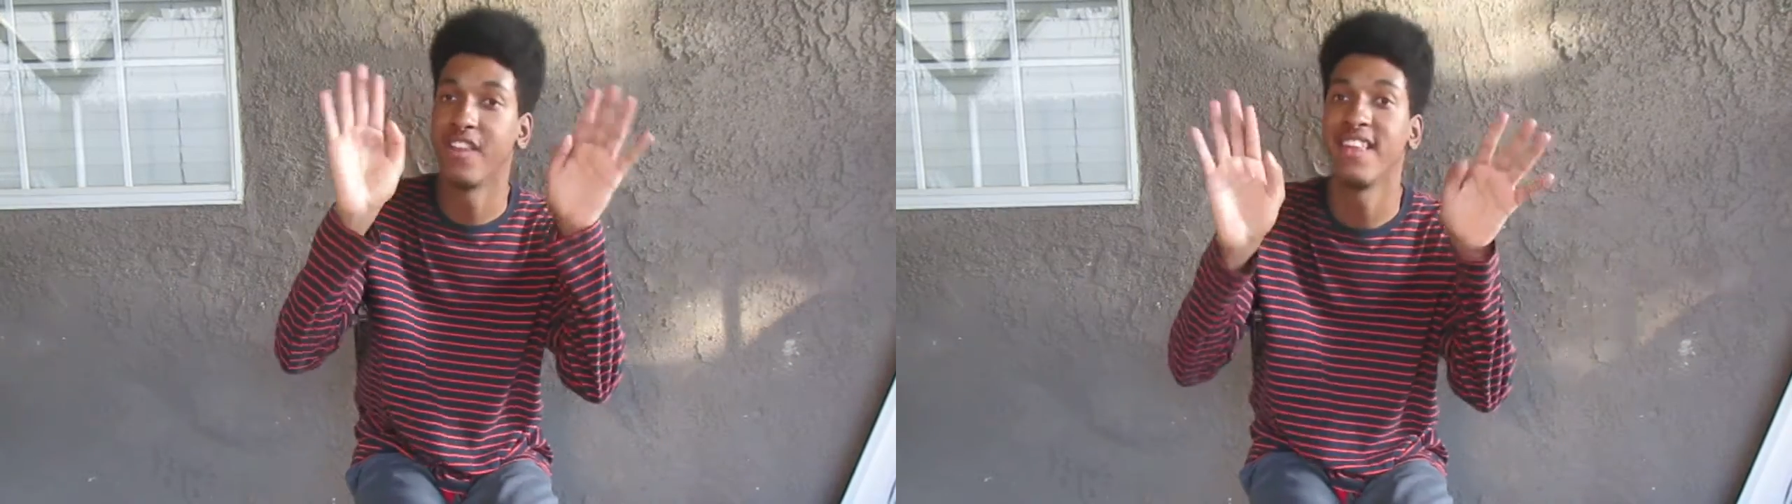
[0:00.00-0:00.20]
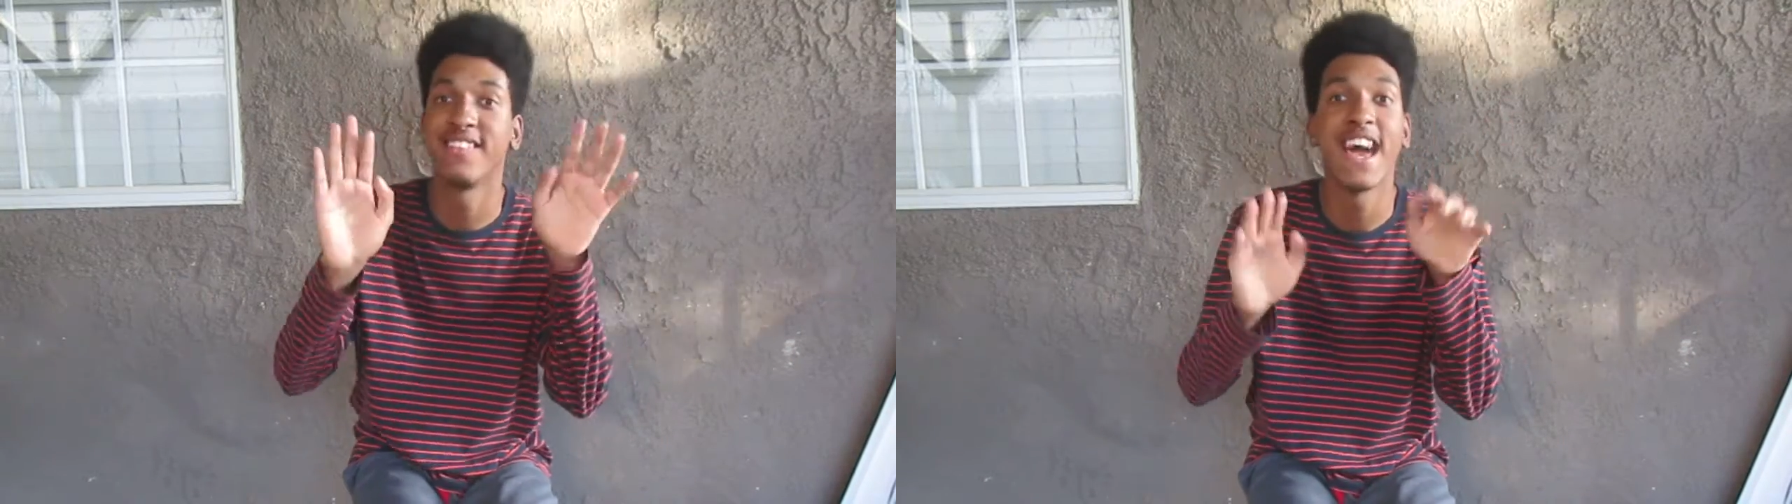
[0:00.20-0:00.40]
of
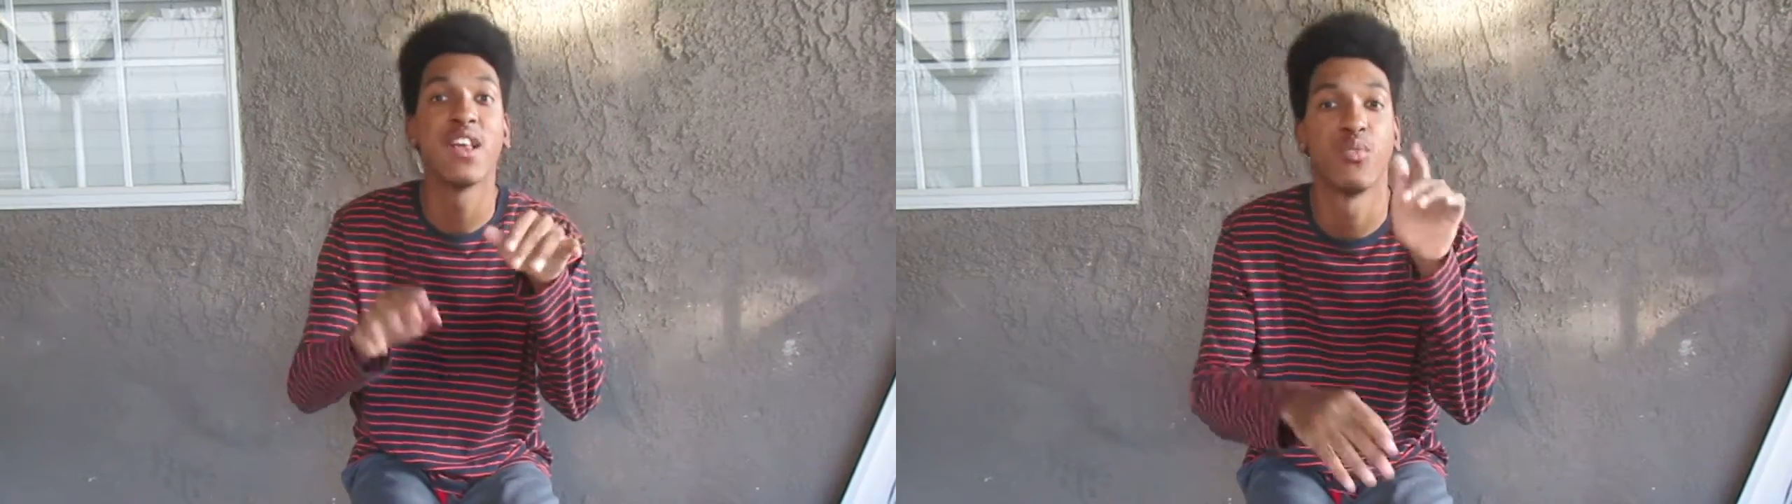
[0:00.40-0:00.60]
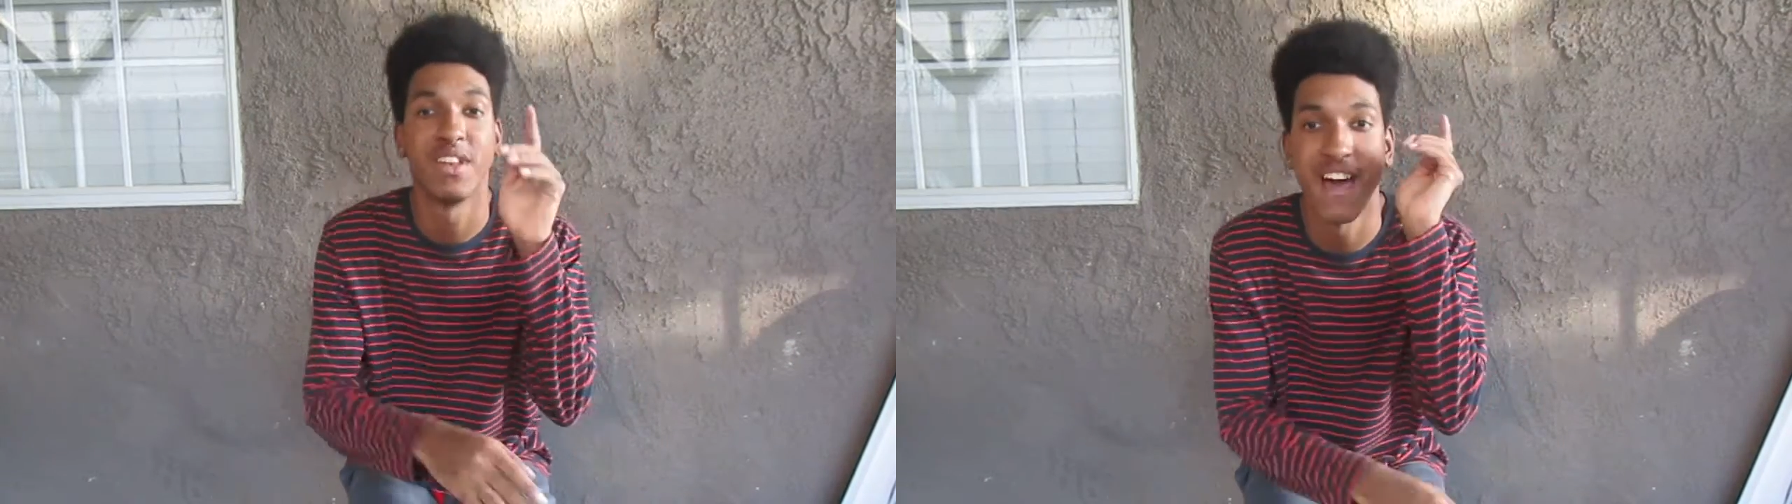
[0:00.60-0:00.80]
these
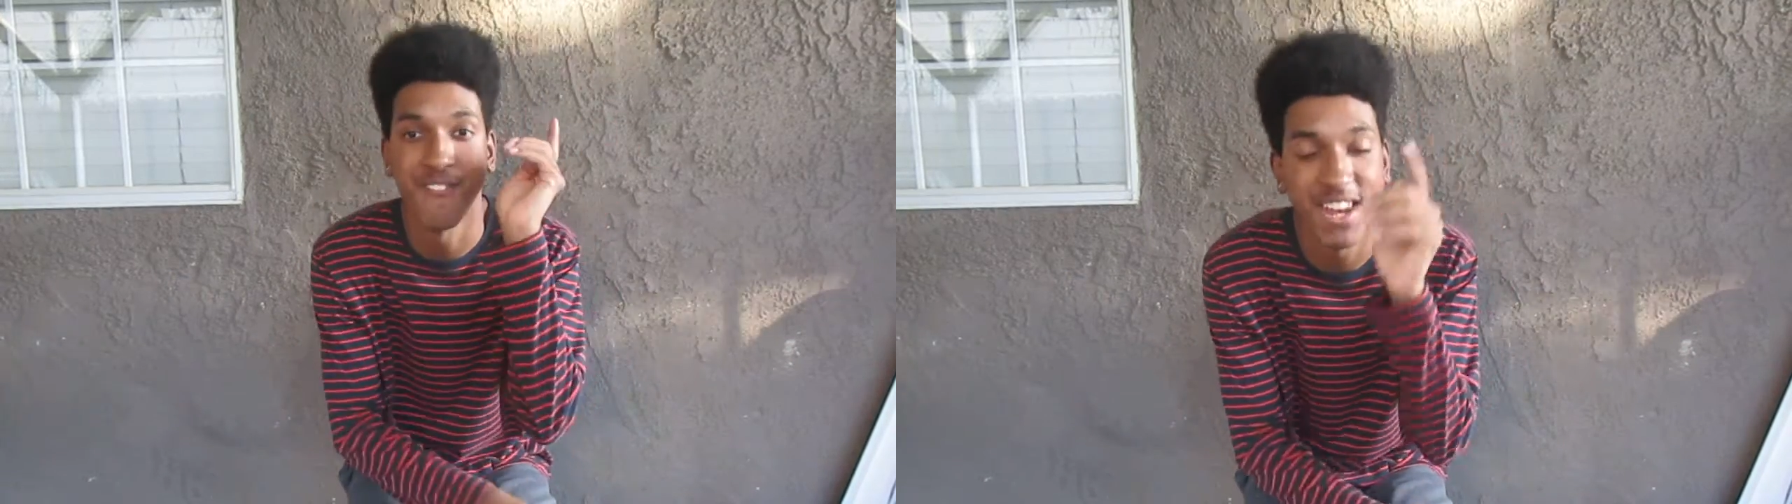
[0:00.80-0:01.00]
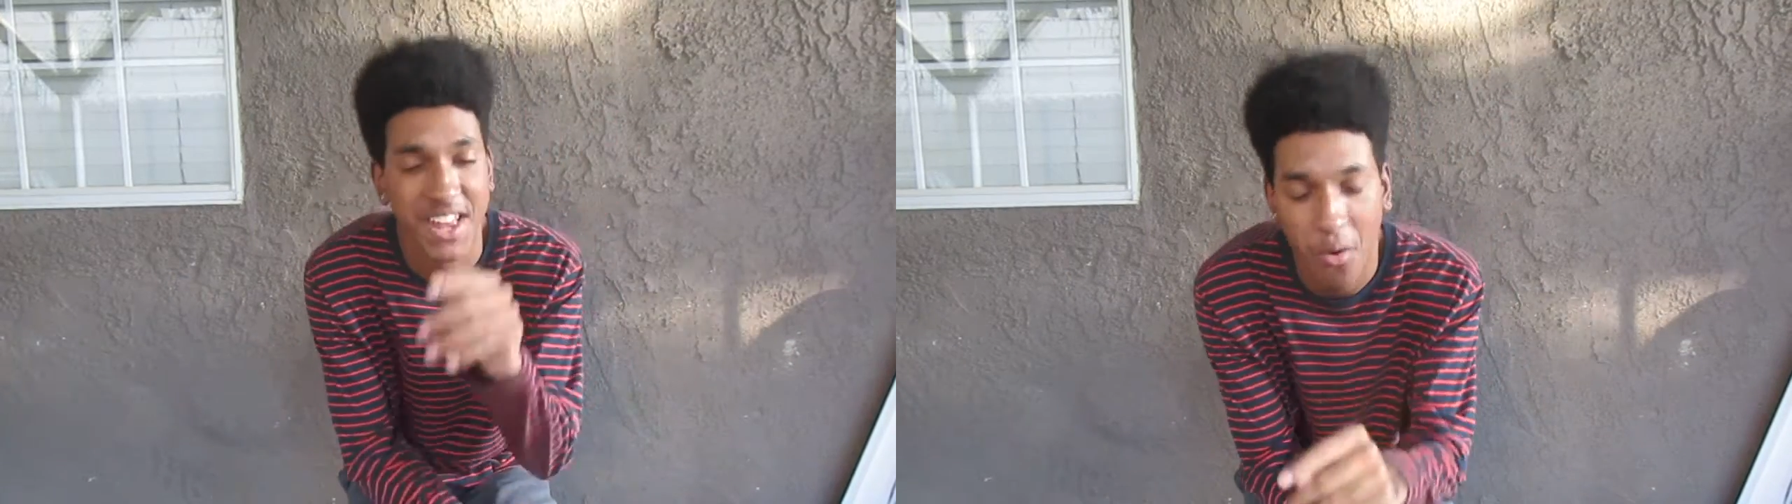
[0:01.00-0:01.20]
days when
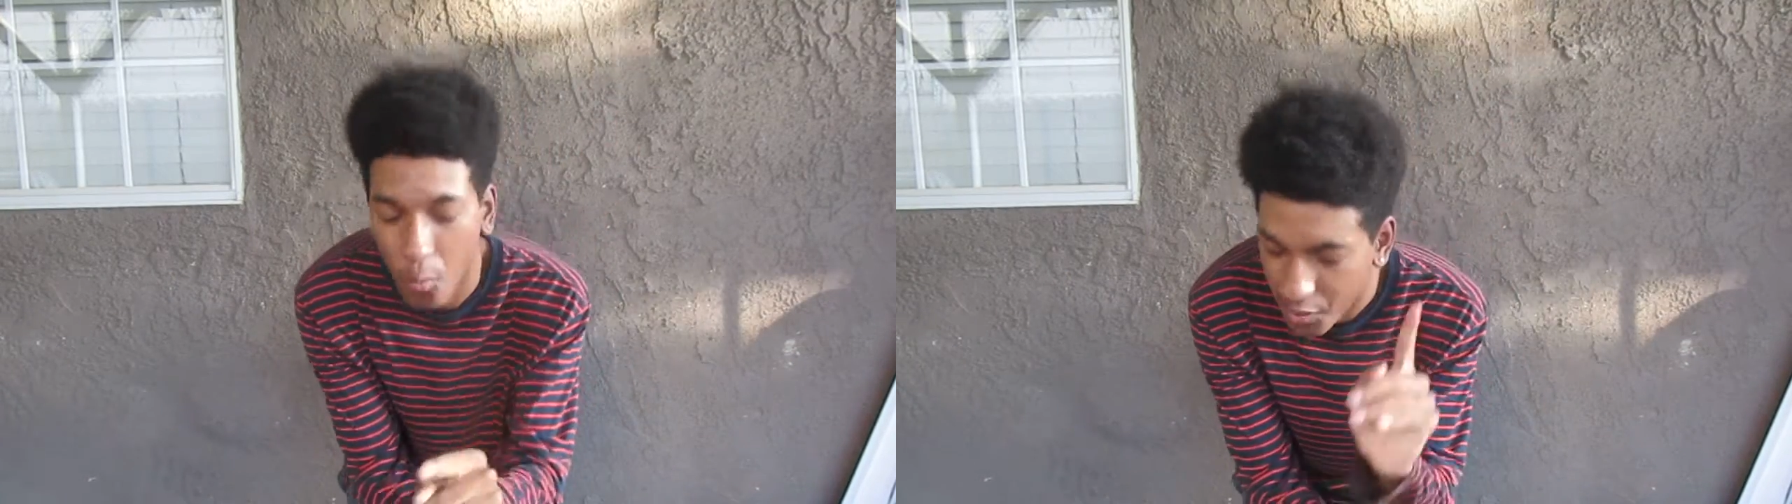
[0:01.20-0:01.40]
that video,